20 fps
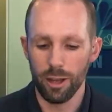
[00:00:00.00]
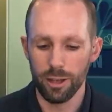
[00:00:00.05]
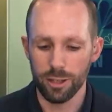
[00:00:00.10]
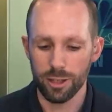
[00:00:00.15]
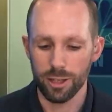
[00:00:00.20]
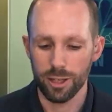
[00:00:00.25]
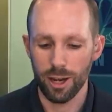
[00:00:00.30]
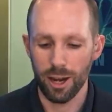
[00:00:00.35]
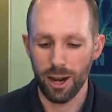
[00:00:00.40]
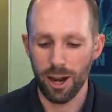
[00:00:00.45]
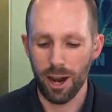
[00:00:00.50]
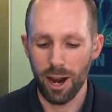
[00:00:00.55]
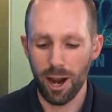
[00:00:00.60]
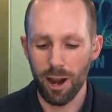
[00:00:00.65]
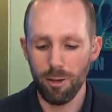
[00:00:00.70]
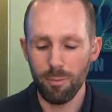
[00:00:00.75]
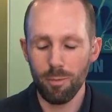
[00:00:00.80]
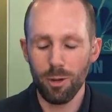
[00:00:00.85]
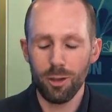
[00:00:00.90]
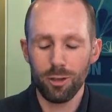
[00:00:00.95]
And
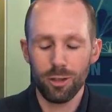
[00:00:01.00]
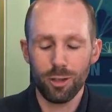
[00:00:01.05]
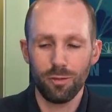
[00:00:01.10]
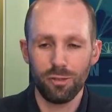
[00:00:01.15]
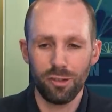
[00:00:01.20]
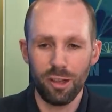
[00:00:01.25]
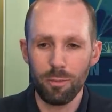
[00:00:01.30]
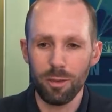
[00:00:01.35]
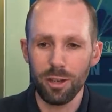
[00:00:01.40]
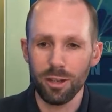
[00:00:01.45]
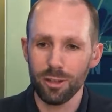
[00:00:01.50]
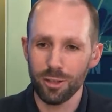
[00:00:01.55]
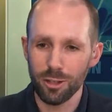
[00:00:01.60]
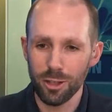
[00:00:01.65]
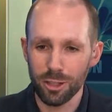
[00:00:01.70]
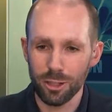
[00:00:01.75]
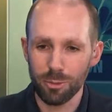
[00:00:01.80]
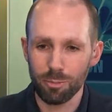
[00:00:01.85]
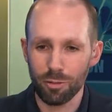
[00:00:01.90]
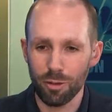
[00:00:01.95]
how much have
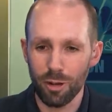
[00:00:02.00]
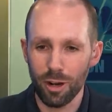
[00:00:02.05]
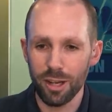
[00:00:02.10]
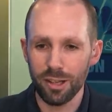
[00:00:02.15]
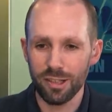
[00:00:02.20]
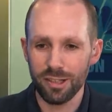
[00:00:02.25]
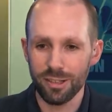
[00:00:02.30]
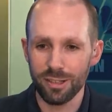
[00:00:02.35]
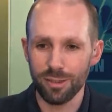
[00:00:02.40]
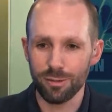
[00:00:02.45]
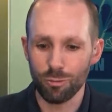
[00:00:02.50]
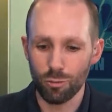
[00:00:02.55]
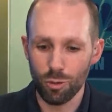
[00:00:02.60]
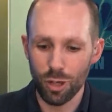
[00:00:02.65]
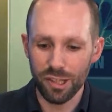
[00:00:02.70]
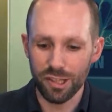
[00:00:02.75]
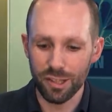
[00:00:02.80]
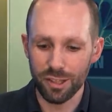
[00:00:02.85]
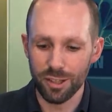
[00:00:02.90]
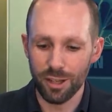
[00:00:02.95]
semiconductor prices
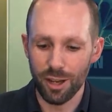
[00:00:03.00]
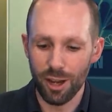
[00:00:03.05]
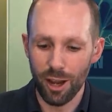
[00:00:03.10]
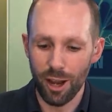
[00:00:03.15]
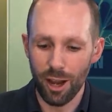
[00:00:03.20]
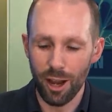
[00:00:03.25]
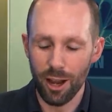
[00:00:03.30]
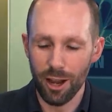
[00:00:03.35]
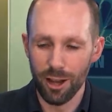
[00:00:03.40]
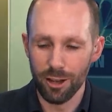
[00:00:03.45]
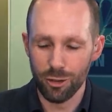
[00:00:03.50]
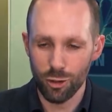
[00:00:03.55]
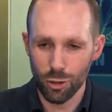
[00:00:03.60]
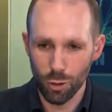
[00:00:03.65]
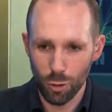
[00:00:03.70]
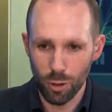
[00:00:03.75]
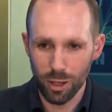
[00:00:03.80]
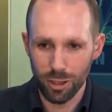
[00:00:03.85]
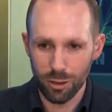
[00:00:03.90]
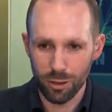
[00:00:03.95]
risen uh,
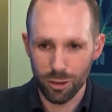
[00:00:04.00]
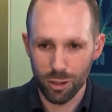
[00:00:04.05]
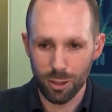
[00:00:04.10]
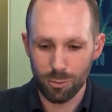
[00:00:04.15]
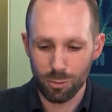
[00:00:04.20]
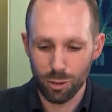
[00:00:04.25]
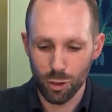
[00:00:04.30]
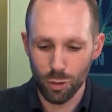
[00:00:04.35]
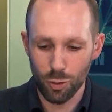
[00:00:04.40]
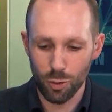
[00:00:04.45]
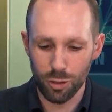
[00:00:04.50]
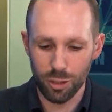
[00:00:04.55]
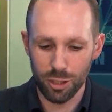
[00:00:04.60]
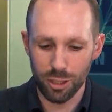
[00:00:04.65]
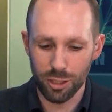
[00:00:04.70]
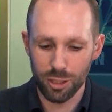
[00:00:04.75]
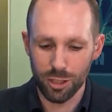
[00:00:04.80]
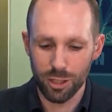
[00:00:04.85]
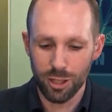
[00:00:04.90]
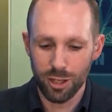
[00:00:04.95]
during the chip
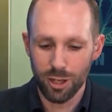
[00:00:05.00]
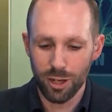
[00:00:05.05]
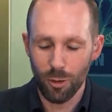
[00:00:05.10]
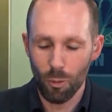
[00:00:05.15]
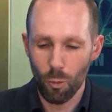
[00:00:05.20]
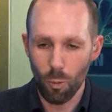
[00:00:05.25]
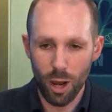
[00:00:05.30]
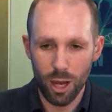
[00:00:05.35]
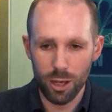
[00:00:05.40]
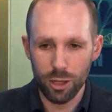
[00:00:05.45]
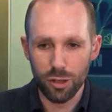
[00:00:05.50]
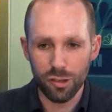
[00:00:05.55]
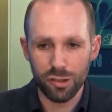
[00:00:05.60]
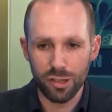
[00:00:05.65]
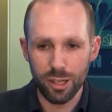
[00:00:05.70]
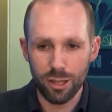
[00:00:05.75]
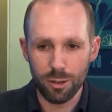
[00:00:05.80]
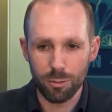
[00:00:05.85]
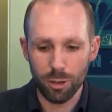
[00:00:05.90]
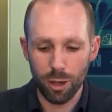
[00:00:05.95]
shortage? Where do you
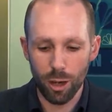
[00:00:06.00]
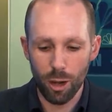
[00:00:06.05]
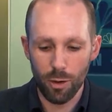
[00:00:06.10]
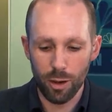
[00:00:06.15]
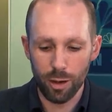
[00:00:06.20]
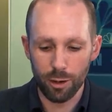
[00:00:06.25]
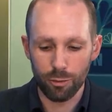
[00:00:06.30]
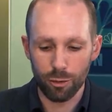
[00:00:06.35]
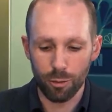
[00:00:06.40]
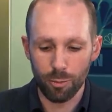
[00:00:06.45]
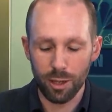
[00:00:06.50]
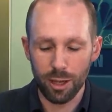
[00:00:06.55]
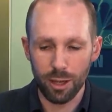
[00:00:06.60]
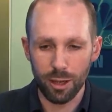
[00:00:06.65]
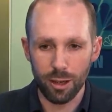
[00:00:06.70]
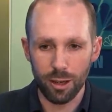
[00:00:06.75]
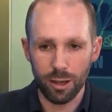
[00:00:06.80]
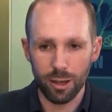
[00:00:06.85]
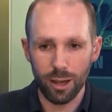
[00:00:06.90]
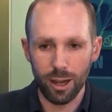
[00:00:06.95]
see them going from
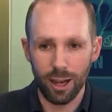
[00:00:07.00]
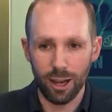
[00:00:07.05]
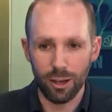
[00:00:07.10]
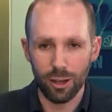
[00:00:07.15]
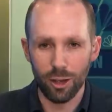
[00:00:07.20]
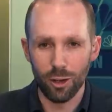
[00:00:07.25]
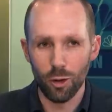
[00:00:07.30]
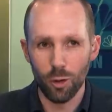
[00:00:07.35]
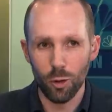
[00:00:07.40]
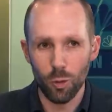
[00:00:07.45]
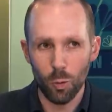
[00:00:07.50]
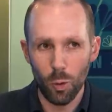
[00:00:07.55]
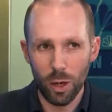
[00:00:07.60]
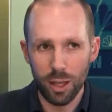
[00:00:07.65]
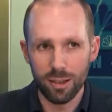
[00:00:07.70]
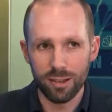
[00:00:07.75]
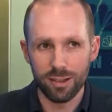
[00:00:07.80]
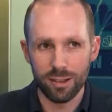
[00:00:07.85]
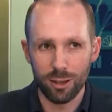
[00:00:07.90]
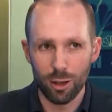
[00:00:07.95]
here? And, and who
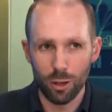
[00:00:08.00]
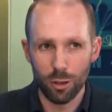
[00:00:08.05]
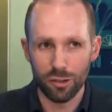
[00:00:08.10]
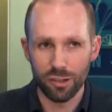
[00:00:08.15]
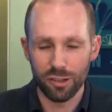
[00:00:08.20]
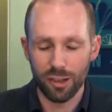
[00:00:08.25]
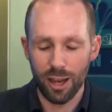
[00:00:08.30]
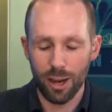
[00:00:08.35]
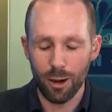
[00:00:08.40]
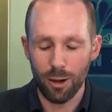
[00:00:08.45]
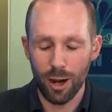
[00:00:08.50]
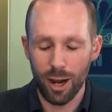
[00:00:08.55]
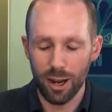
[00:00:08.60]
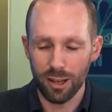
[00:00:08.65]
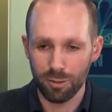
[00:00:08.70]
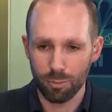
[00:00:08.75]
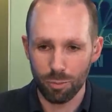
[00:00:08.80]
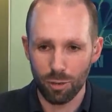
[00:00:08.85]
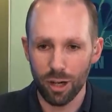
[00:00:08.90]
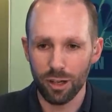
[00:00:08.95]
wins and loses out
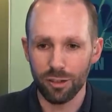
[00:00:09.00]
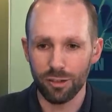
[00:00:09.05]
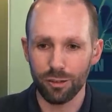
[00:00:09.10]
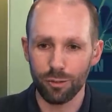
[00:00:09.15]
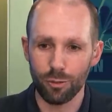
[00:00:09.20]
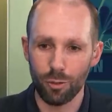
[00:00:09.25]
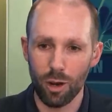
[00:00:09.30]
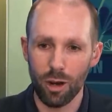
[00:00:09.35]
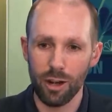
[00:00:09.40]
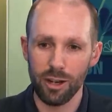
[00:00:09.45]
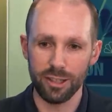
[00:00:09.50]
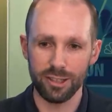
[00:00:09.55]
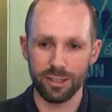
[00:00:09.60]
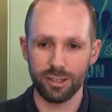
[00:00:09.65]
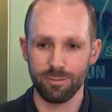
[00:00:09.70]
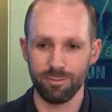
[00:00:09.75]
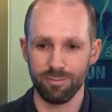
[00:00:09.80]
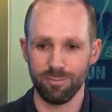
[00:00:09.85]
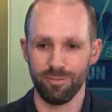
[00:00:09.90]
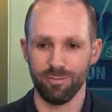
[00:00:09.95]
as prices rise?